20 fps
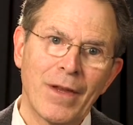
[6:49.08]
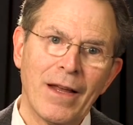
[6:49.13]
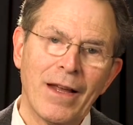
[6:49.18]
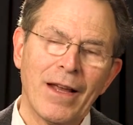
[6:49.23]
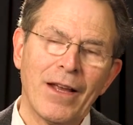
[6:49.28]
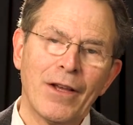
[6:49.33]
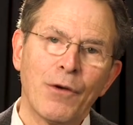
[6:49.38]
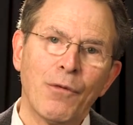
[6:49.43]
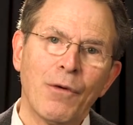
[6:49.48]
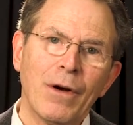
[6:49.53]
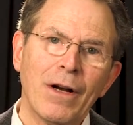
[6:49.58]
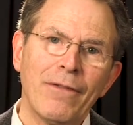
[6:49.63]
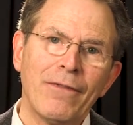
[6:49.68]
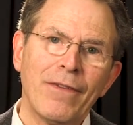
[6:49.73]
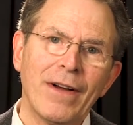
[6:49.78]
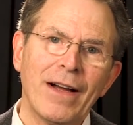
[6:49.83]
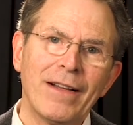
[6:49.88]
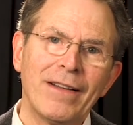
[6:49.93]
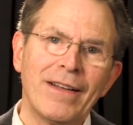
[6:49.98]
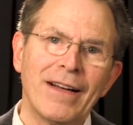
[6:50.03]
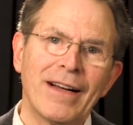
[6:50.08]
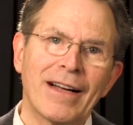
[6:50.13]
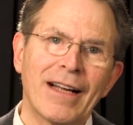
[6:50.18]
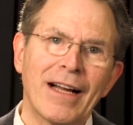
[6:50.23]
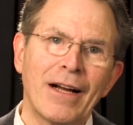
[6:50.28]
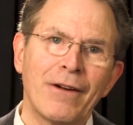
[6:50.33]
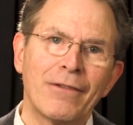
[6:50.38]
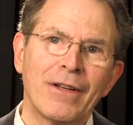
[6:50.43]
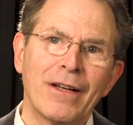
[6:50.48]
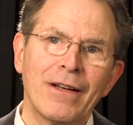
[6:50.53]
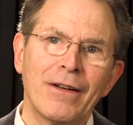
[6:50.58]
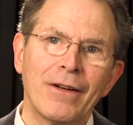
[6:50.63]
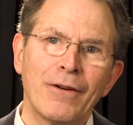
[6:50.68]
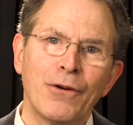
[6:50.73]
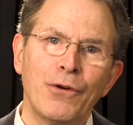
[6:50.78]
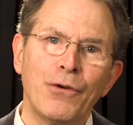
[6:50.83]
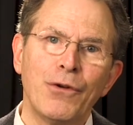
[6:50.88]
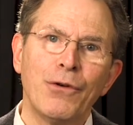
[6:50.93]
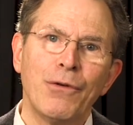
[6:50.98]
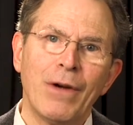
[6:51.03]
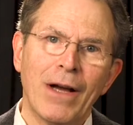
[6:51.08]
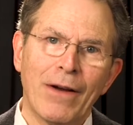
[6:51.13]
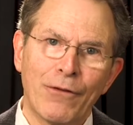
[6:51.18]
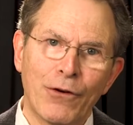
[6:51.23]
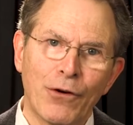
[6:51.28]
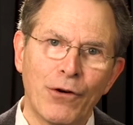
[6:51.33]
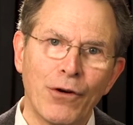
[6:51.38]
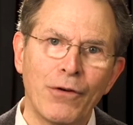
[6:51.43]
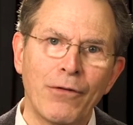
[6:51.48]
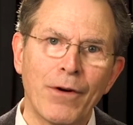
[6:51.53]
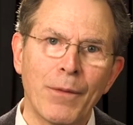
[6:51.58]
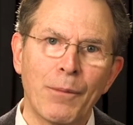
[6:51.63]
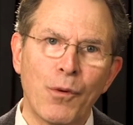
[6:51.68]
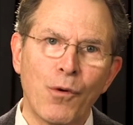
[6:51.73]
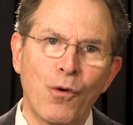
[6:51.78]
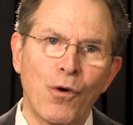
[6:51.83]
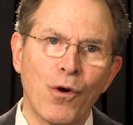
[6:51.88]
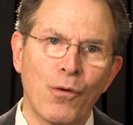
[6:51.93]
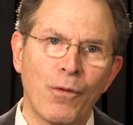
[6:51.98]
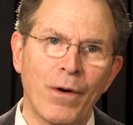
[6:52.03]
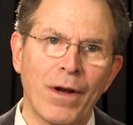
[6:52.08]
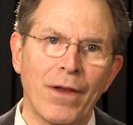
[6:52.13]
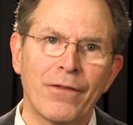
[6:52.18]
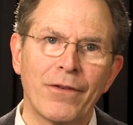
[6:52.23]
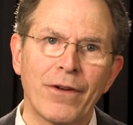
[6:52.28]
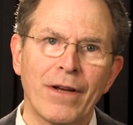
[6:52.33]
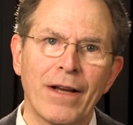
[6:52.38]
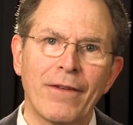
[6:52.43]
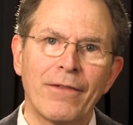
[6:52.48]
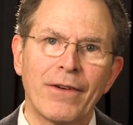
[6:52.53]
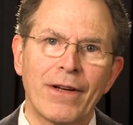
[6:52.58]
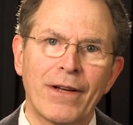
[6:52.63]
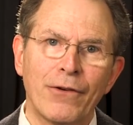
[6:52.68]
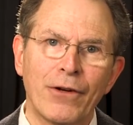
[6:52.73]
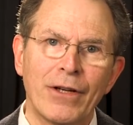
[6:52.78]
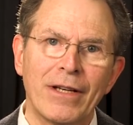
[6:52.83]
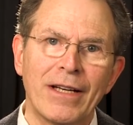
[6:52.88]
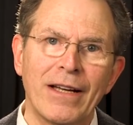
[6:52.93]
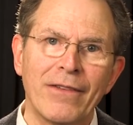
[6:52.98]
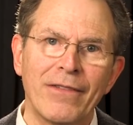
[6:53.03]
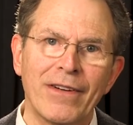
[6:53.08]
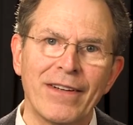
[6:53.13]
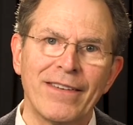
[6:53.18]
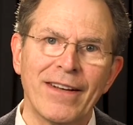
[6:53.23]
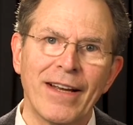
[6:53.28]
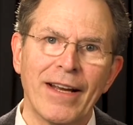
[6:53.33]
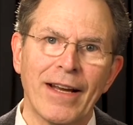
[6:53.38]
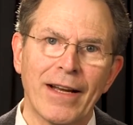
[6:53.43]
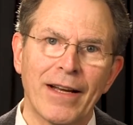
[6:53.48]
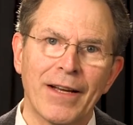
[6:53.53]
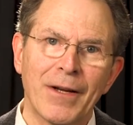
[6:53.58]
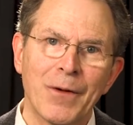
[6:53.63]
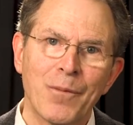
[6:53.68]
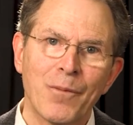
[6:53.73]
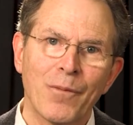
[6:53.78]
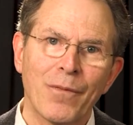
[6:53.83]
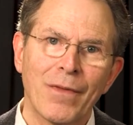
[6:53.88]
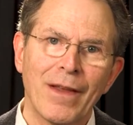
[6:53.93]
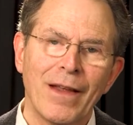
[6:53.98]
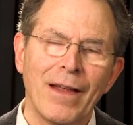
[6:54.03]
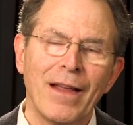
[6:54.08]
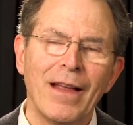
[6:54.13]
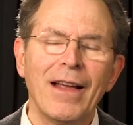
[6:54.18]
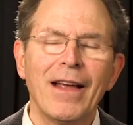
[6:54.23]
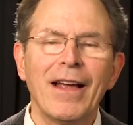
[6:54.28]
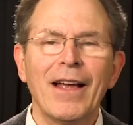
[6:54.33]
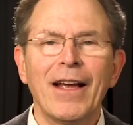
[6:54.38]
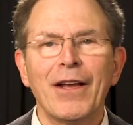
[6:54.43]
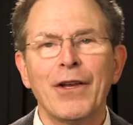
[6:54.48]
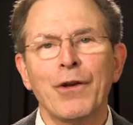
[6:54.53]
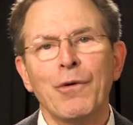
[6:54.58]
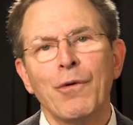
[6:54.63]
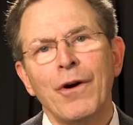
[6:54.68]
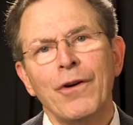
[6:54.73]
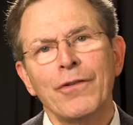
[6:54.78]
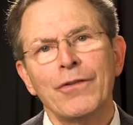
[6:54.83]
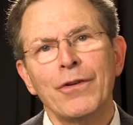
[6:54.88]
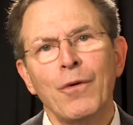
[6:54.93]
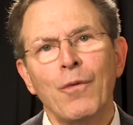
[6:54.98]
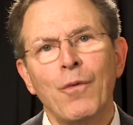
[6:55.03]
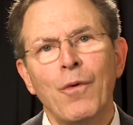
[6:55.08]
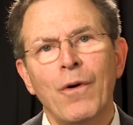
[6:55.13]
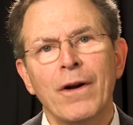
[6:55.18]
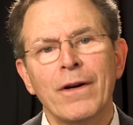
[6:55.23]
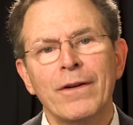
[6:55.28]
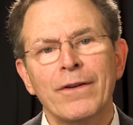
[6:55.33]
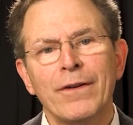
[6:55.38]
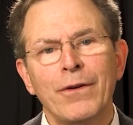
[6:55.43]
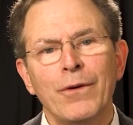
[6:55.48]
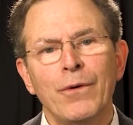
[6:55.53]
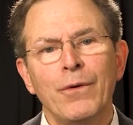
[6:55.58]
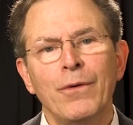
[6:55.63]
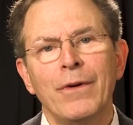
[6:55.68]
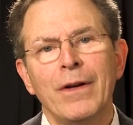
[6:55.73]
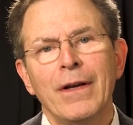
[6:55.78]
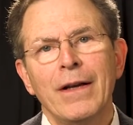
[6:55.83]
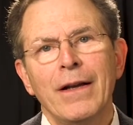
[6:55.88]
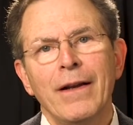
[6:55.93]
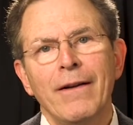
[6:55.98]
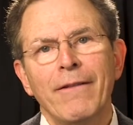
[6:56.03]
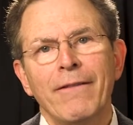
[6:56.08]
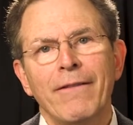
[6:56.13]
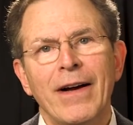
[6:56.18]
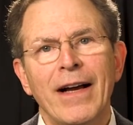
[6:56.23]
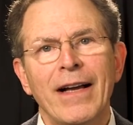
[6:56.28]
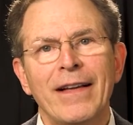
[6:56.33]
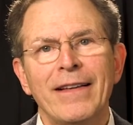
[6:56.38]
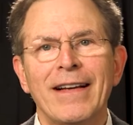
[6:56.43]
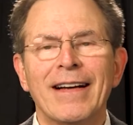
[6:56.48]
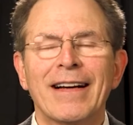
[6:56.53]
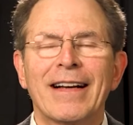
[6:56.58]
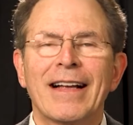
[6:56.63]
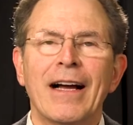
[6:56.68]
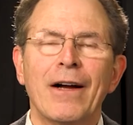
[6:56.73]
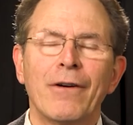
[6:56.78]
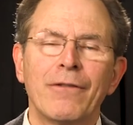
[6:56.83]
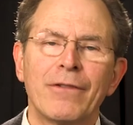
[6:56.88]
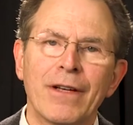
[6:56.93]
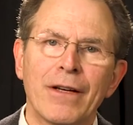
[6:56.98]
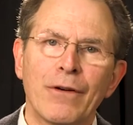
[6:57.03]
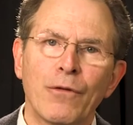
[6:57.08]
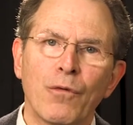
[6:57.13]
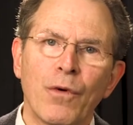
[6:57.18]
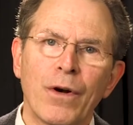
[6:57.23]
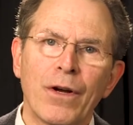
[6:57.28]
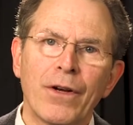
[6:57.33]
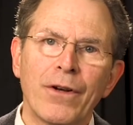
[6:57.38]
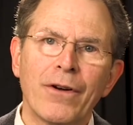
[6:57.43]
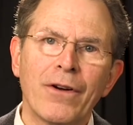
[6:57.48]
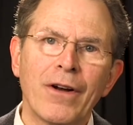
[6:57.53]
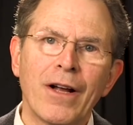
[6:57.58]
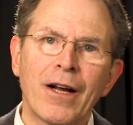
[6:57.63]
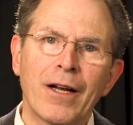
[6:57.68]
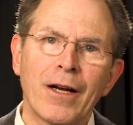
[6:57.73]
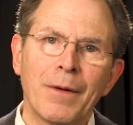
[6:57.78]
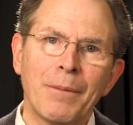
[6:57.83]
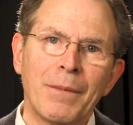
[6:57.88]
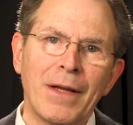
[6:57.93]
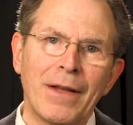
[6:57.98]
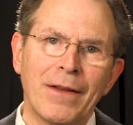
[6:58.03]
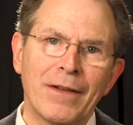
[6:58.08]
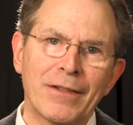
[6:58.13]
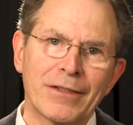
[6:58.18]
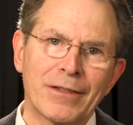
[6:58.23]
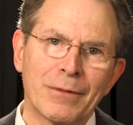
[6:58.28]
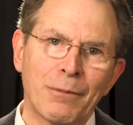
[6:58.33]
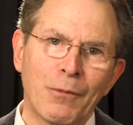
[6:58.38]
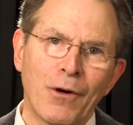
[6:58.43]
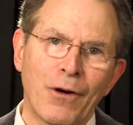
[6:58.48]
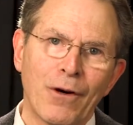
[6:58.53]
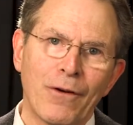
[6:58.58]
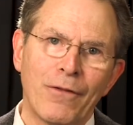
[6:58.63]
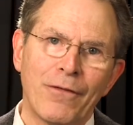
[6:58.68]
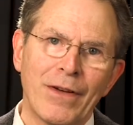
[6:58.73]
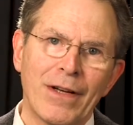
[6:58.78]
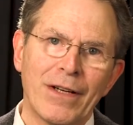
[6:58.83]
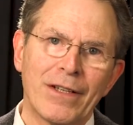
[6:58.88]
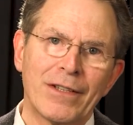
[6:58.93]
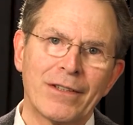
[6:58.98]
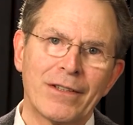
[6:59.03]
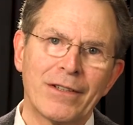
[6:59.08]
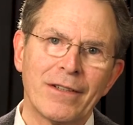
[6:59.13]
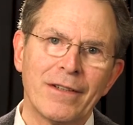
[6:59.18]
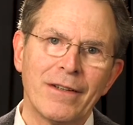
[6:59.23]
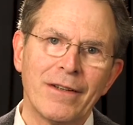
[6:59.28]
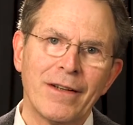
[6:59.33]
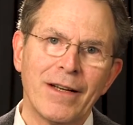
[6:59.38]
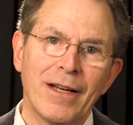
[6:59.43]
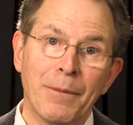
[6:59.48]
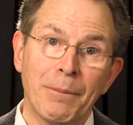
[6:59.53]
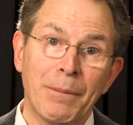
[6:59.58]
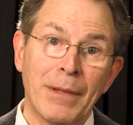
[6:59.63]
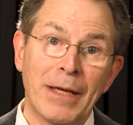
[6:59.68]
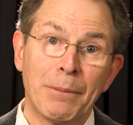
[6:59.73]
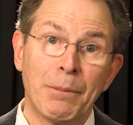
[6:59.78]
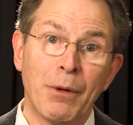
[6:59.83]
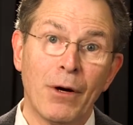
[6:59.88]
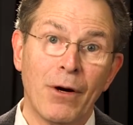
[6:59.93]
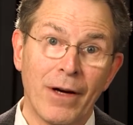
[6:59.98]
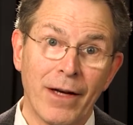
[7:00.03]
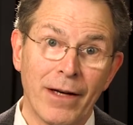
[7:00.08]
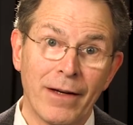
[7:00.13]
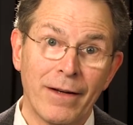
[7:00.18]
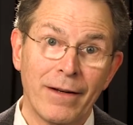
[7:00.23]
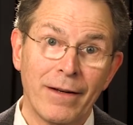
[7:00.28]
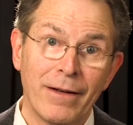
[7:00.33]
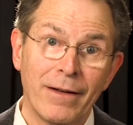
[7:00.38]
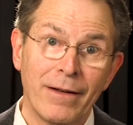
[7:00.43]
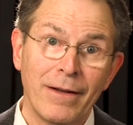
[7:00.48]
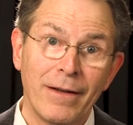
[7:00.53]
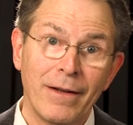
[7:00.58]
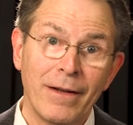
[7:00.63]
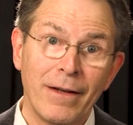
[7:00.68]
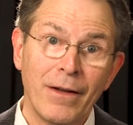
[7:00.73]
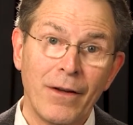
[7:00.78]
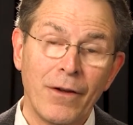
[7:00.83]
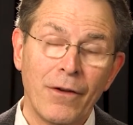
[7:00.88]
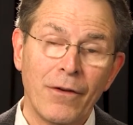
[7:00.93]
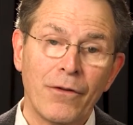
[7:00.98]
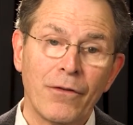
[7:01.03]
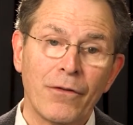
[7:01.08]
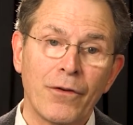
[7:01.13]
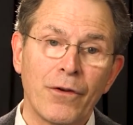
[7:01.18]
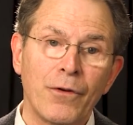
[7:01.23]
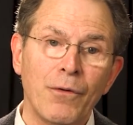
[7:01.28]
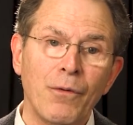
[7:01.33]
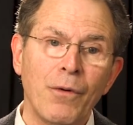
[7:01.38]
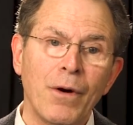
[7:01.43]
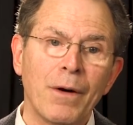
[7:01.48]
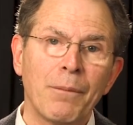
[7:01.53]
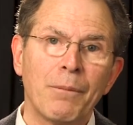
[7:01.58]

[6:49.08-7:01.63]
and you want to find an accountant who you have good rapport with, so you have good give and take. And you also want to find an accountant where you're not going to be the small fish in a big pond. So you want